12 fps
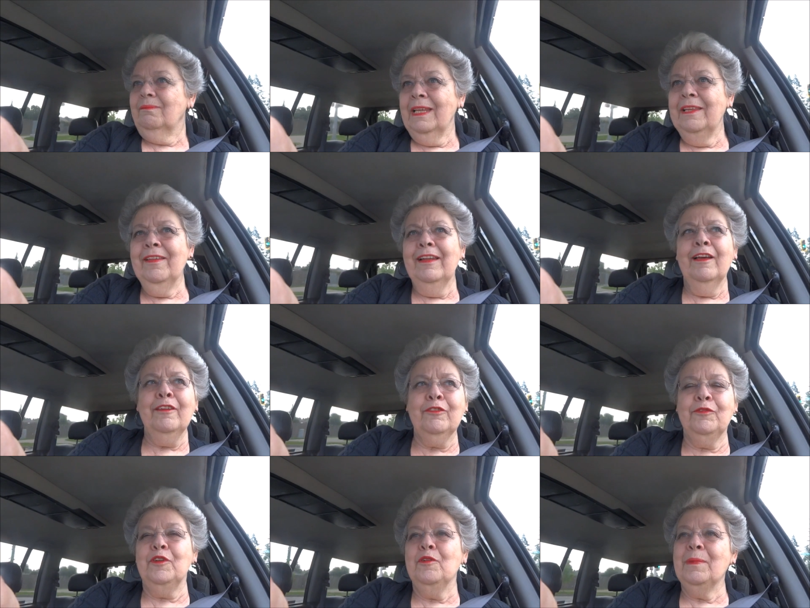in the
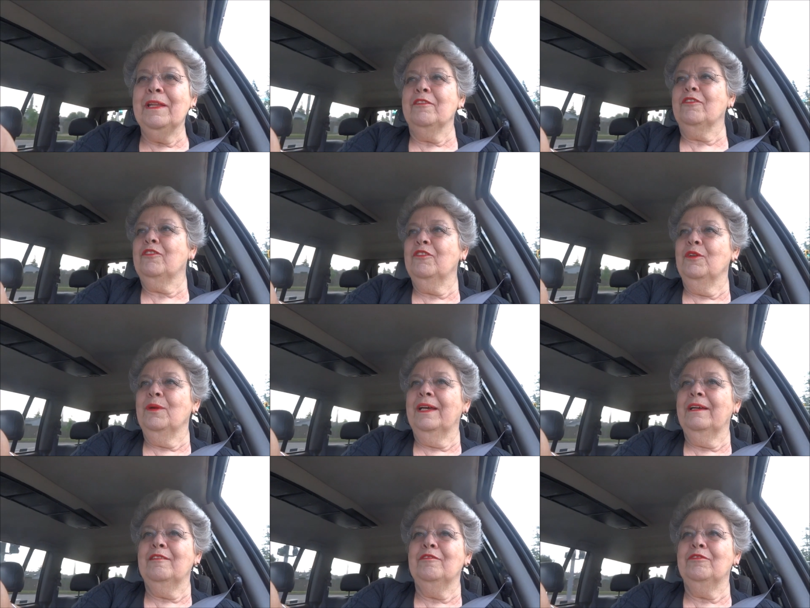last few months you
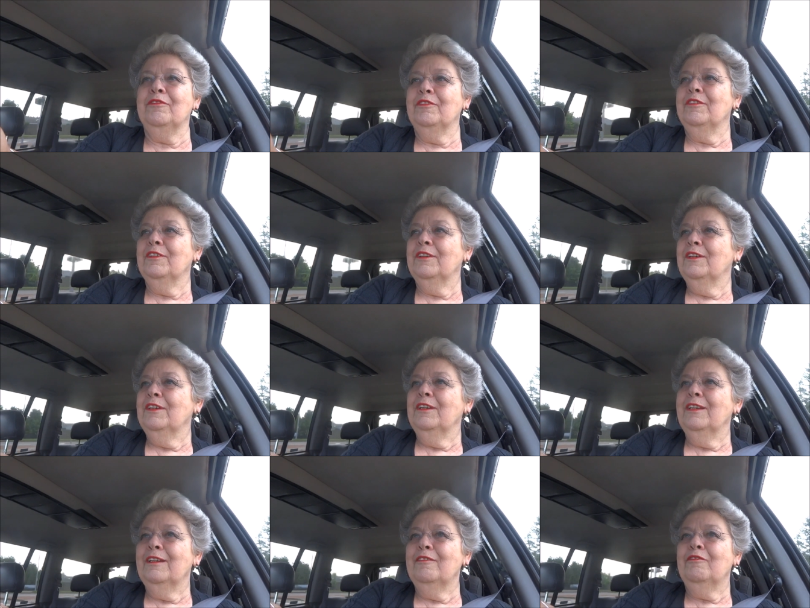have
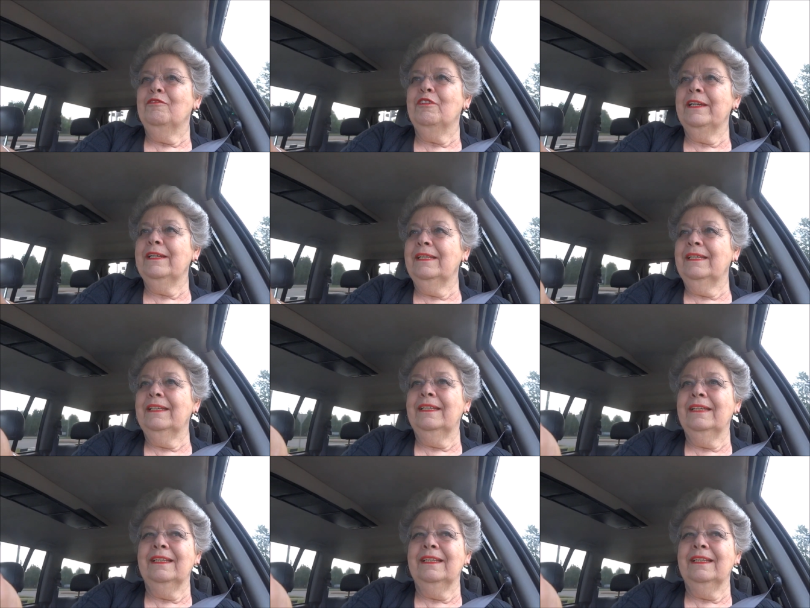really